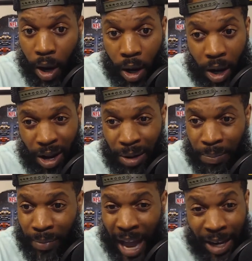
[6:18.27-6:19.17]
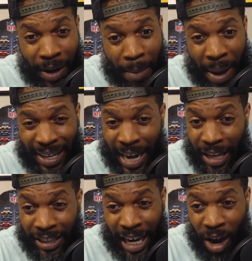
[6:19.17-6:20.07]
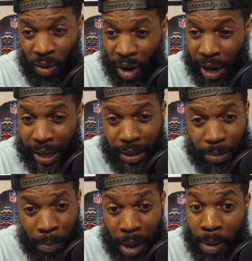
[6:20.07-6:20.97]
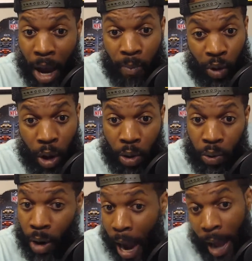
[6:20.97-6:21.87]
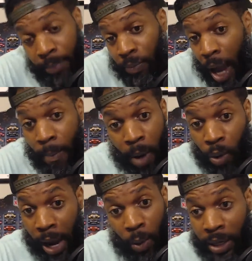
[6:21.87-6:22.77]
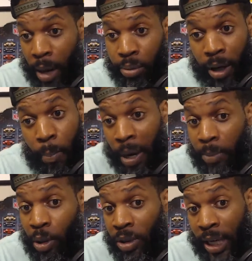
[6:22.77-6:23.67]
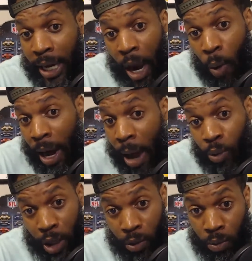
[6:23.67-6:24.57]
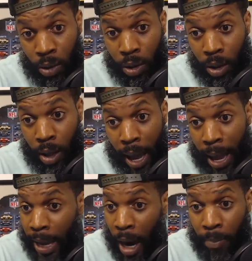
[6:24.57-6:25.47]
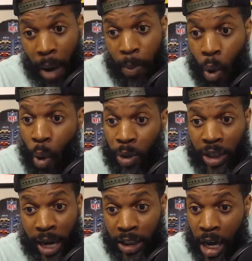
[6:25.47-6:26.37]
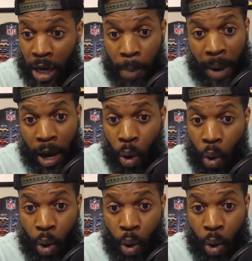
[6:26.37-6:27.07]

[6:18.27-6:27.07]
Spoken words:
I know that might not sound right. Maybe I'm wrong. I'm okay with that, bro. But I'm just going to tell y'all what I would do. And I'm going with Josh Allen. I'm not